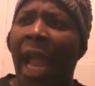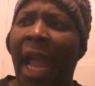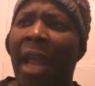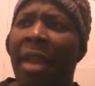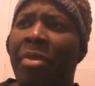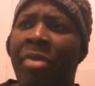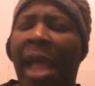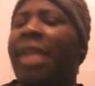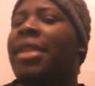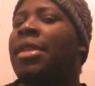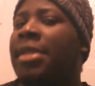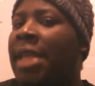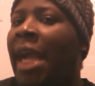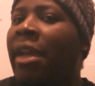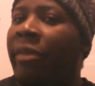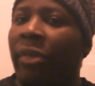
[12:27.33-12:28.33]
And that's a
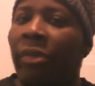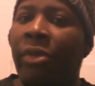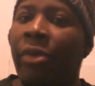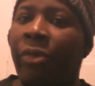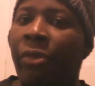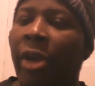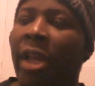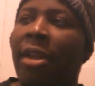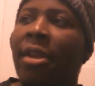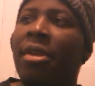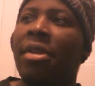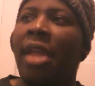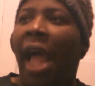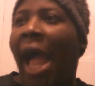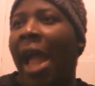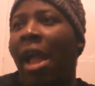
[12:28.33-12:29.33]
sign of a real friend.
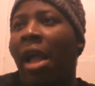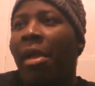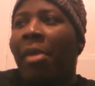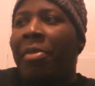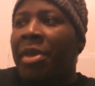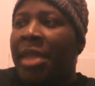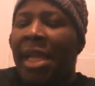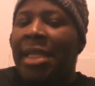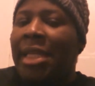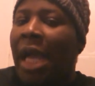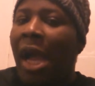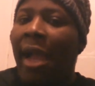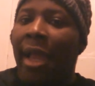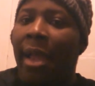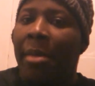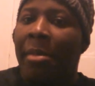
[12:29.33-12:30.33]
I mean, that's how
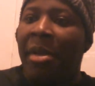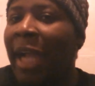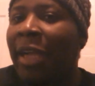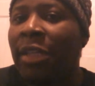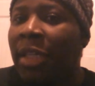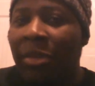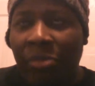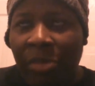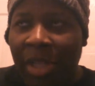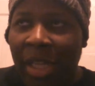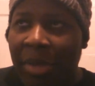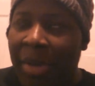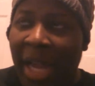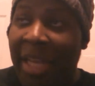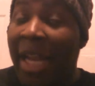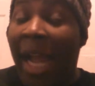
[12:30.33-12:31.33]
I am. I
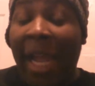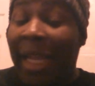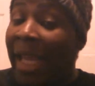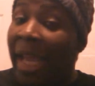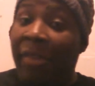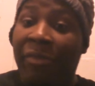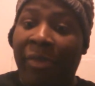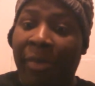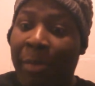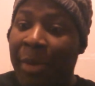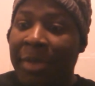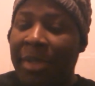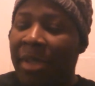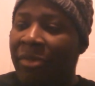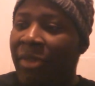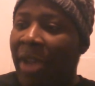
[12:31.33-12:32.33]
can't
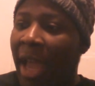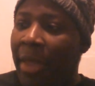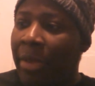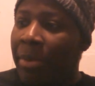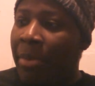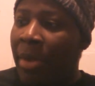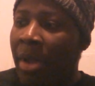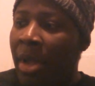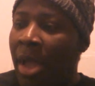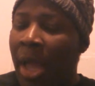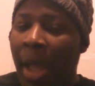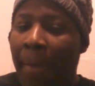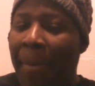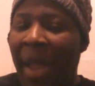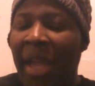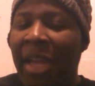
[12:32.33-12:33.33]
personally fathom
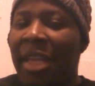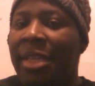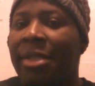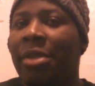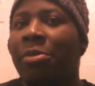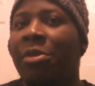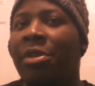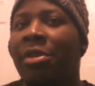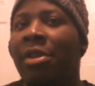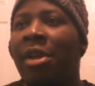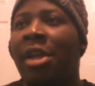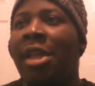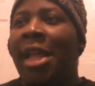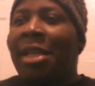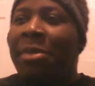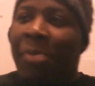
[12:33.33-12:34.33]
banning someone.
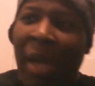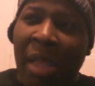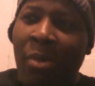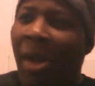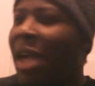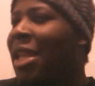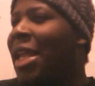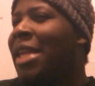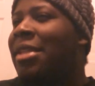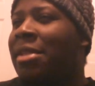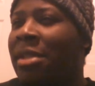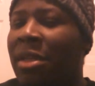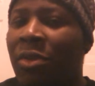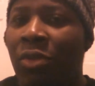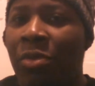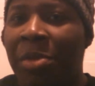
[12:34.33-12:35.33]
That's probably why I like
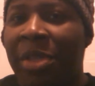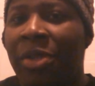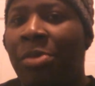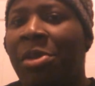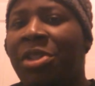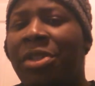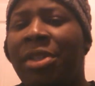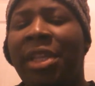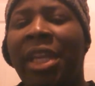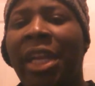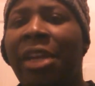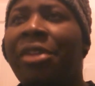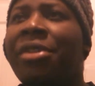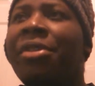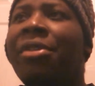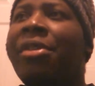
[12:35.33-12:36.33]
Takumi so much as a
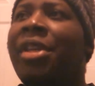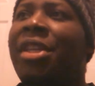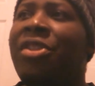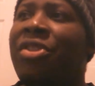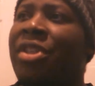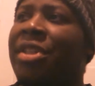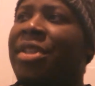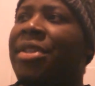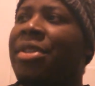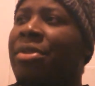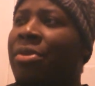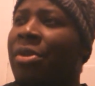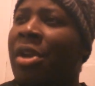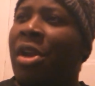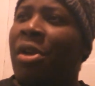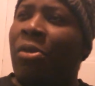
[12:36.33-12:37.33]
character. He's
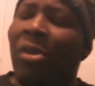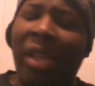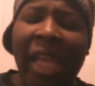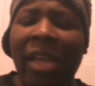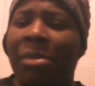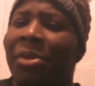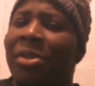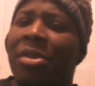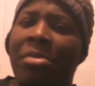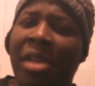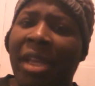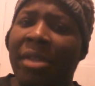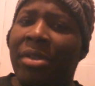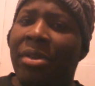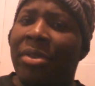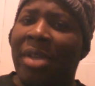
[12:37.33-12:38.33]
just relatable to
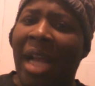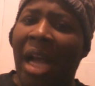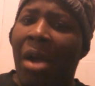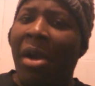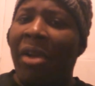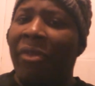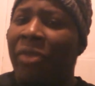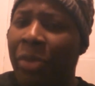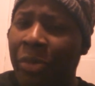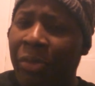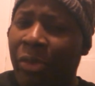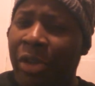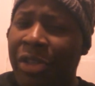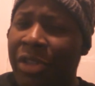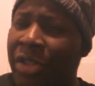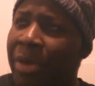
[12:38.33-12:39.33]
me in terms of how I view
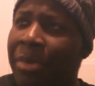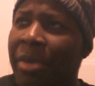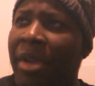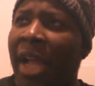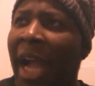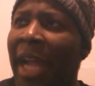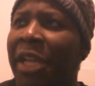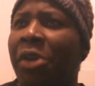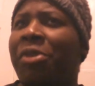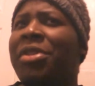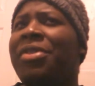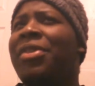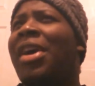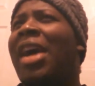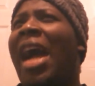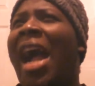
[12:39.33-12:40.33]
friendship. I know
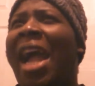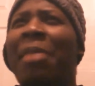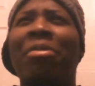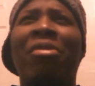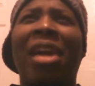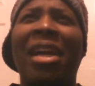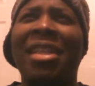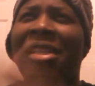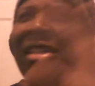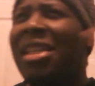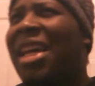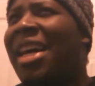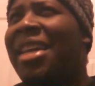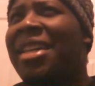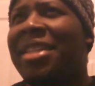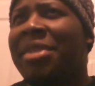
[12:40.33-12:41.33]
it's
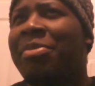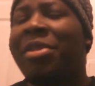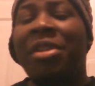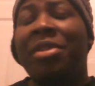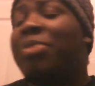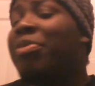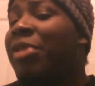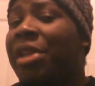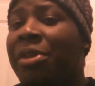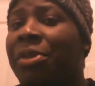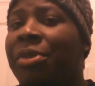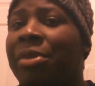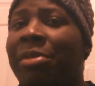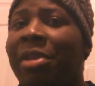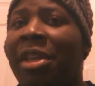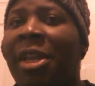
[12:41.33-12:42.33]
hyper-idealized, but it's pretty
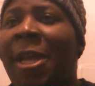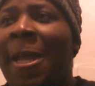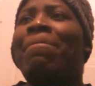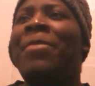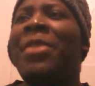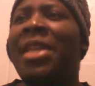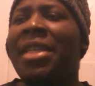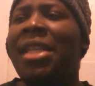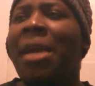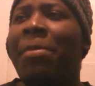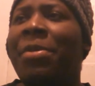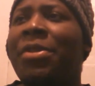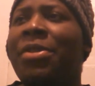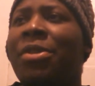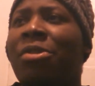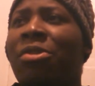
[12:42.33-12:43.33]
cool to me. This
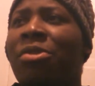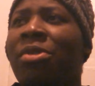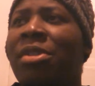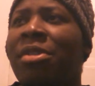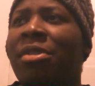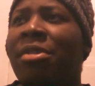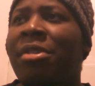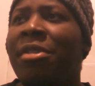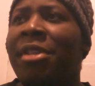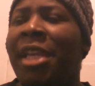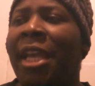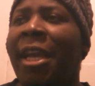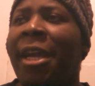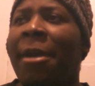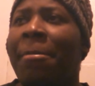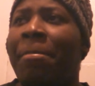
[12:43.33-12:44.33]
episode,
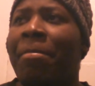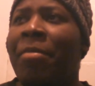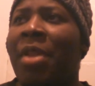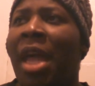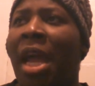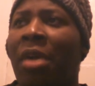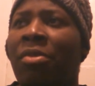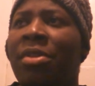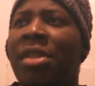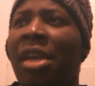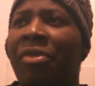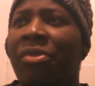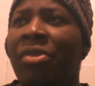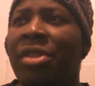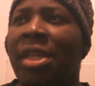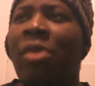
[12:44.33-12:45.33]
yeah, I would
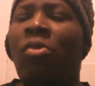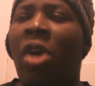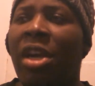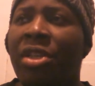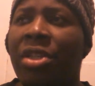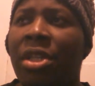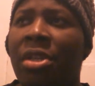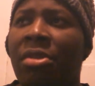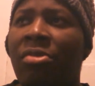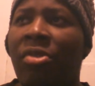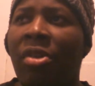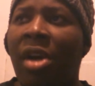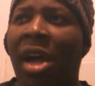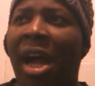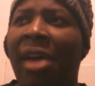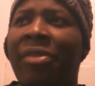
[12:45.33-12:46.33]
definitely say watch it,
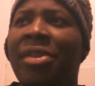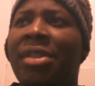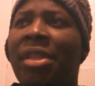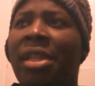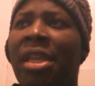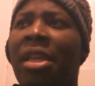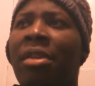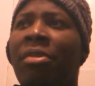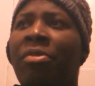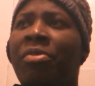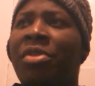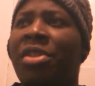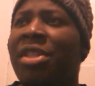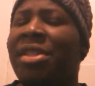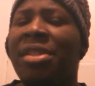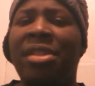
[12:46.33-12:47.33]
obviously,
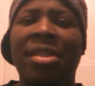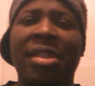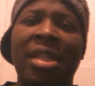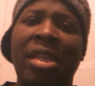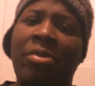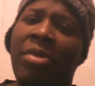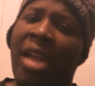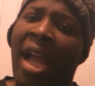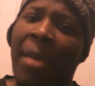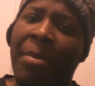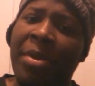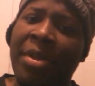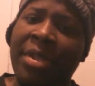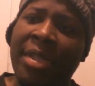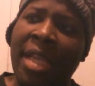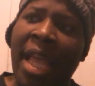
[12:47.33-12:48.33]
just to see what
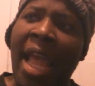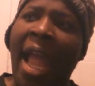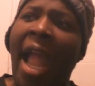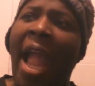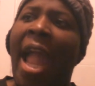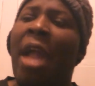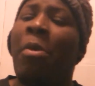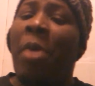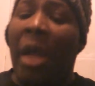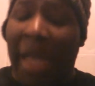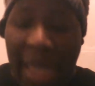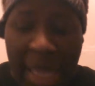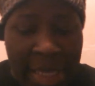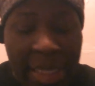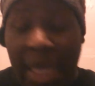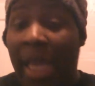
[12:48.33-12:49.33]
happens. And
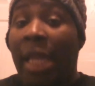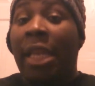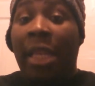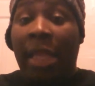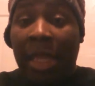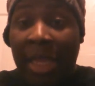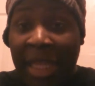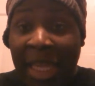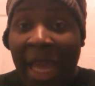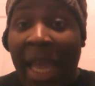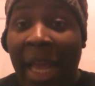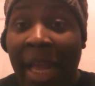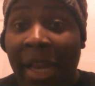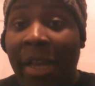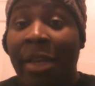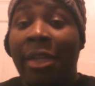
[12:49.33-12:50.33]

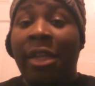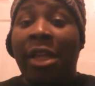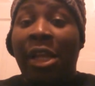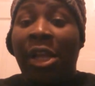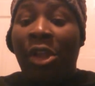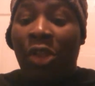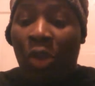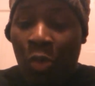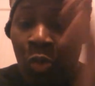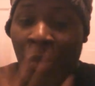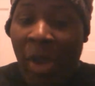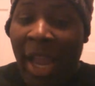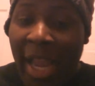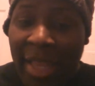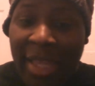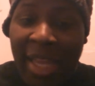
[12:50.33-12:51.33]
the
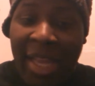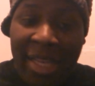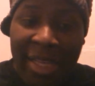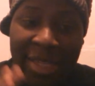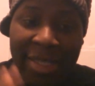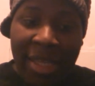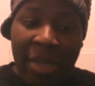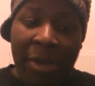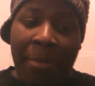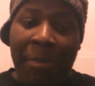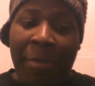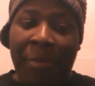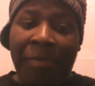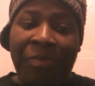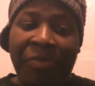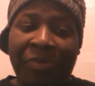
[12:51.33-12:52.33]
way the end is set up,
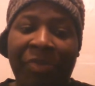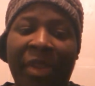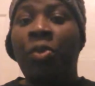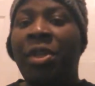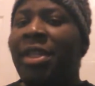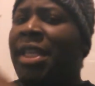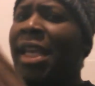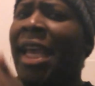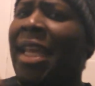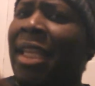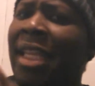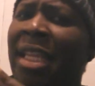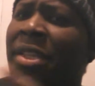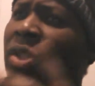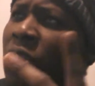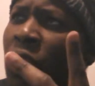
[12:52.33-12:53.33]
we see at
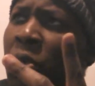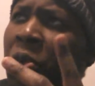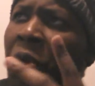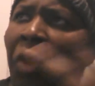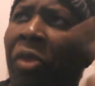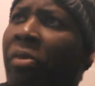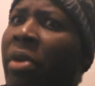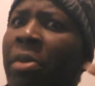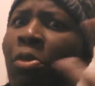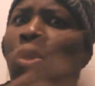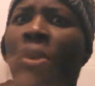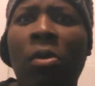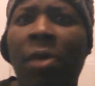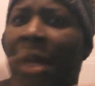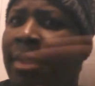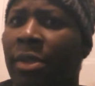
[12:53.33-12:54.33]
least 2 to 3
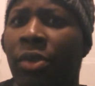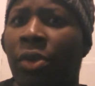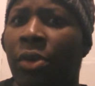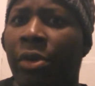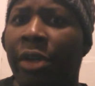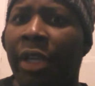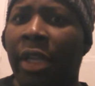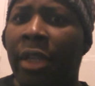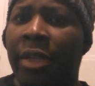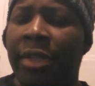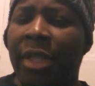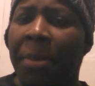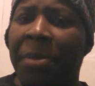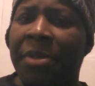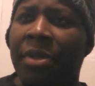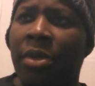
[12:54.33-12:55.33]
more Wazatori in
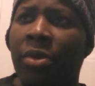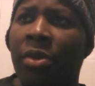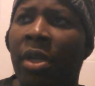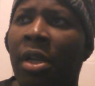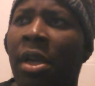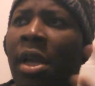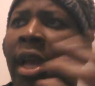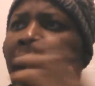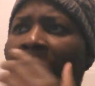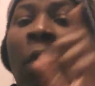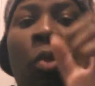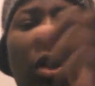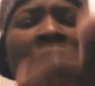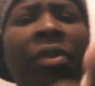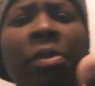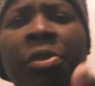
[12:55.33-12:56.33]
this episode. Yeah,
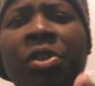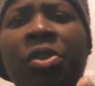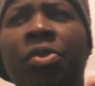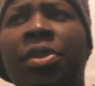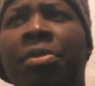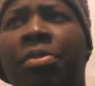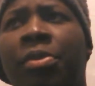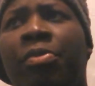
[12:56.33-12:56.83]
one of them was using